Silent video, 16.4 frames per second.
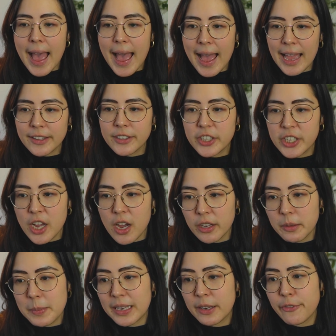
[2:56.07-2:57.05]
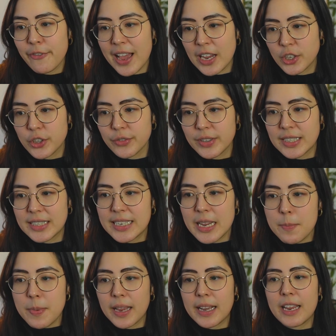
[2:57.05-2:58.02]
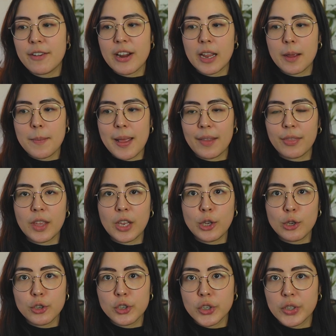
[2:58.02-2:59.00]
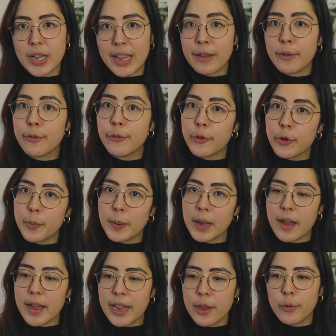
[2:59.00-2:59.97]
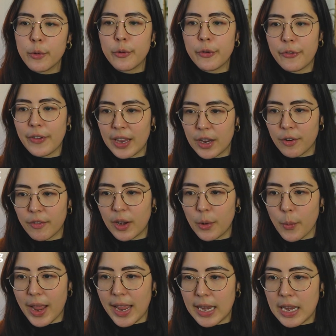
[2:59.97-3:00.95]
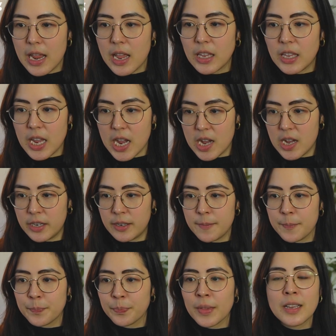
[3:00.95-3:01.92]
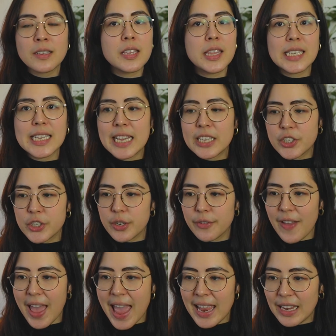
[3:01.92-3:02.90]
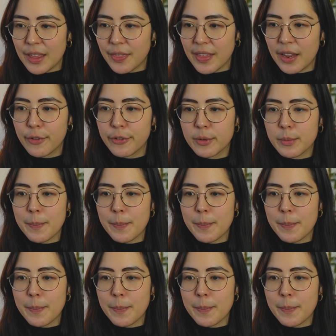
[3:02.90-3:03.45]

and yarn manufacturers typically recommend that you should knit 4-ply or fingering weight yarn to the tension of anything from